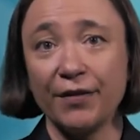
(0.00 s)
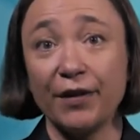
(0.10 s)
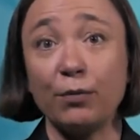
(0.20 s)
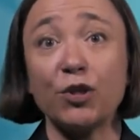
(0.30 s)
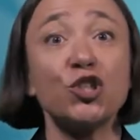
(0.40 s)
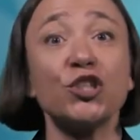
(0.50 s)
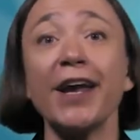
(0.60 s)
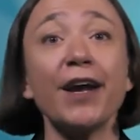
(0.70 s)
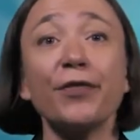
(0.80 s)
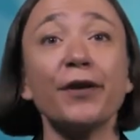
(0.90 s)
They will
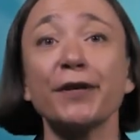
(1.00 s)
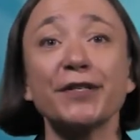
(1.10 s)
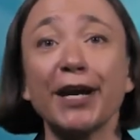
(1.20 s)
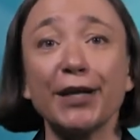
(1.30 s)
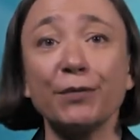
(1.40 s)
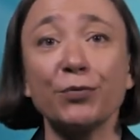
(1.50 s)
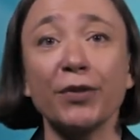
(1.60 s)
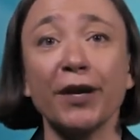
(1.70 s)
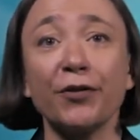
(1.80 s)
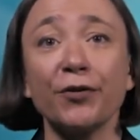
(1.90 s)
share their excitement
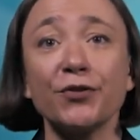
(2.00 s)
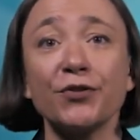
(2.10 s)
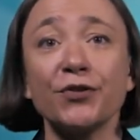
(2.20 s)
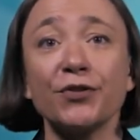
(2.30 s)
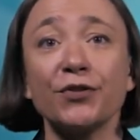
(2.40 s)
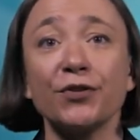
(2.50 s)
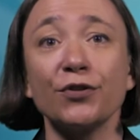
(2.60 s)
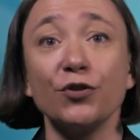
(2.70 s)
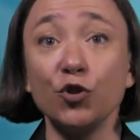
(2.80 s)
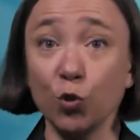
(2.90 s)
with others.
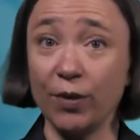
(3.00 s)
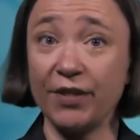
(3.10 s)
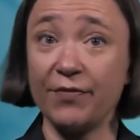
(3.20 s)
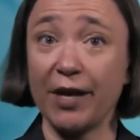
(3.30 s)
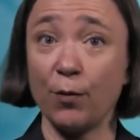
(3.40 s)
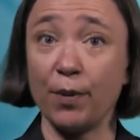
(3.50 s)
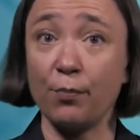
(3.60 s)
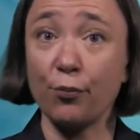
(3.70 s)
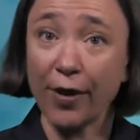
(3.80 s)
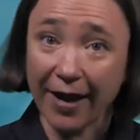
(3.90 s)
You will develop a
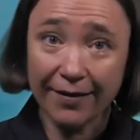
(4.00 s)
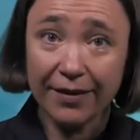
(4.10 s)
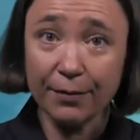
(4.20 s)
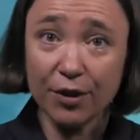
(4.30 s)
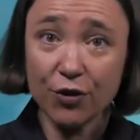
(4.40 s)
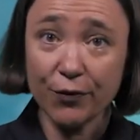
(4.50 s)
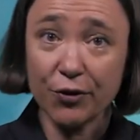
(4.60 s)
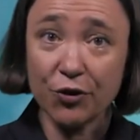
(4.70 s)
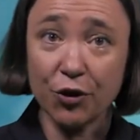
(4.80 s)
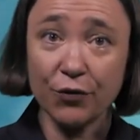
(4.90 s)
brand image for
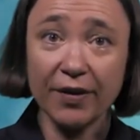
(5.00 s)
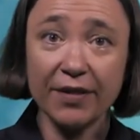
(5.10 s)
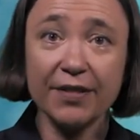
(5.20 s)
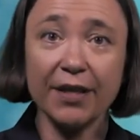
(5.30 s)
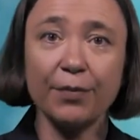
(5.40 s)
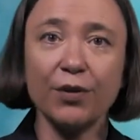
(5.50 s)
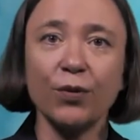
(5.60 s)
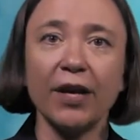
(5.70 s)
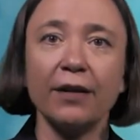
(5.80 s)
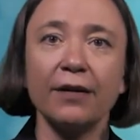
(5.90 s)
serving this segment
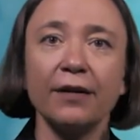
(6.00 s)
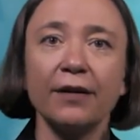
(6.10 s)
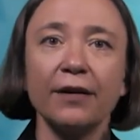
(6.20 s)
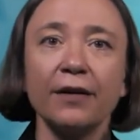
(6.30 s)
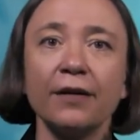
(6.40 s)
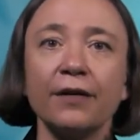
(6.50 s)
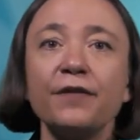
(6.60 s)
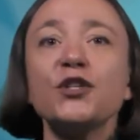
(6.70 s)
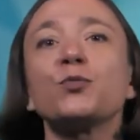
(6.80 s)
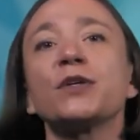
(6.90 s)
well
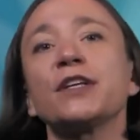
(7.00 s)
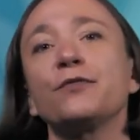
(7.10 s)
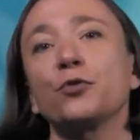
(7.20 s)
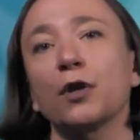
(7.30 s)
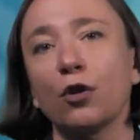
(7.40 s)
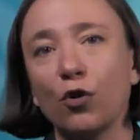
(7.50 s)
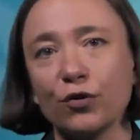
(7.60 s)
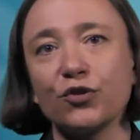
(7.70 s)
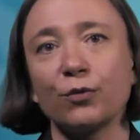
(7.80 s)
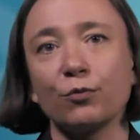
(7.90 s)
this will give you a
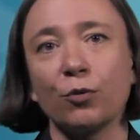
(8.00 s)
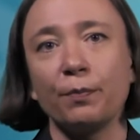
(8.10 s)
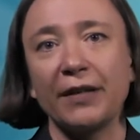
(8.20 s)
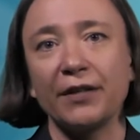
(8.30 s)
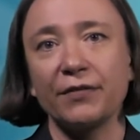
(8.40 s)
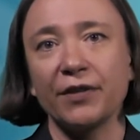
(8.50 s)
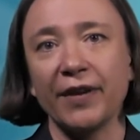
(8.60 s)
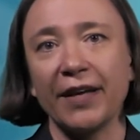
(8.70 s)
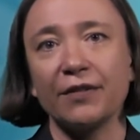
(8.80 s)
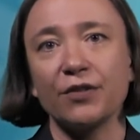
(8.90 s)
long-term competitive
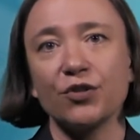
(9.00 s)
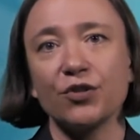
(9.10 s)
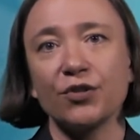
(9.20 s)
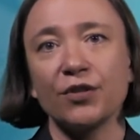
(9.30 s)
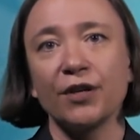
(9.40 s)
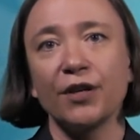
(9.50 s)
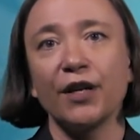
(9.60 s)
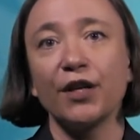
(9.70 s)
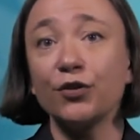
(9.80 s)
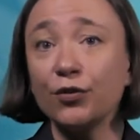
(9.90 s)
advantage.
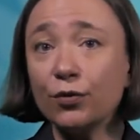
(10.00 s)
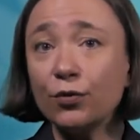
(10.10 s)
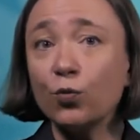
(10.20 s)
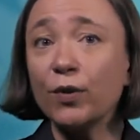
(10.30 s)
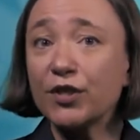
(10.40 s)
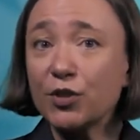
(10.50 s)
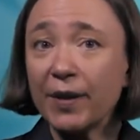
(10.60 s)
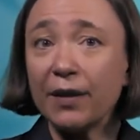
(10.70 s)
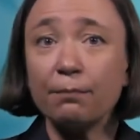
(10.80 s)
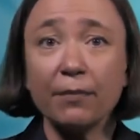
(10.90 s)
And you will
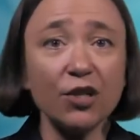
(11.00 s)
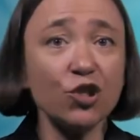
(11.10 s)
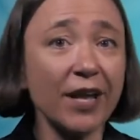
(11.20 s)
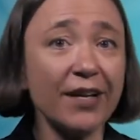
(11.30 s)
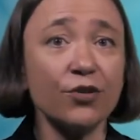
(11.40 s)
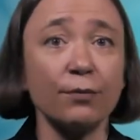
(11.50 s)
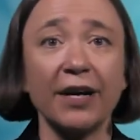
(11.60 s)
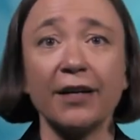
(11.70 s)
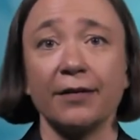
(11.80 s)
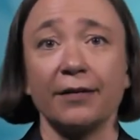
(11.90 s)
spend much less on
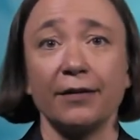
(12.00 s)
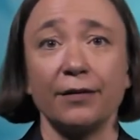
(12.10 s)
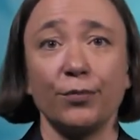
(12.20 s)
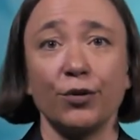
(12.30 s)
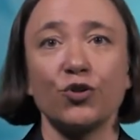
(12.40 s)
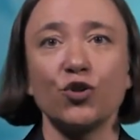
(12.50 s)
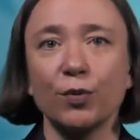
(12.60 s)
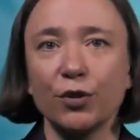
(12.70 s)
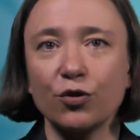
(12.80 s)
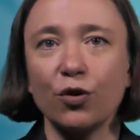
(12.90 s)
marketing because you
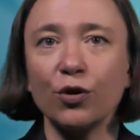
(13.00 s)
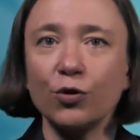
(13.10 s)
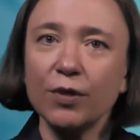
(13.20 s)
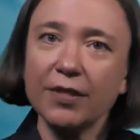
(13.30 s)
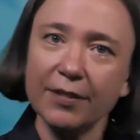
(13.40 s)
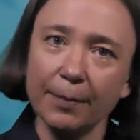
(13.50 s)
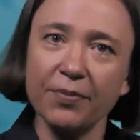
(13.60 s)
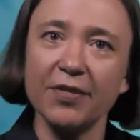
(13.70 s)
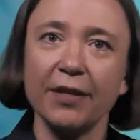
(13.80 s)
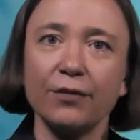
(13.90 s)
will talk to a
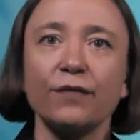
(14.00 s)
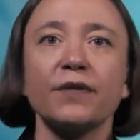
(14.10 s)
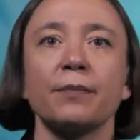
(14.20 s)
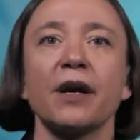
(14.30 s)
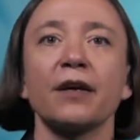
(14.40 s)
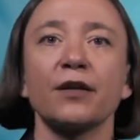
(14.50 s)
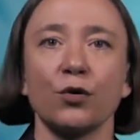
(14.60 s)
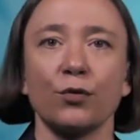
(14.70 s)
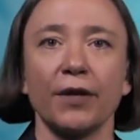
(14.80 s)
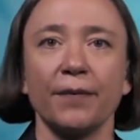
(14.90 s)
subset of the market
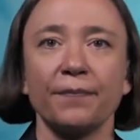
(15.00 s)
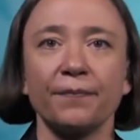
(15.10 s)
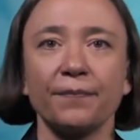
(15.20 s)
only.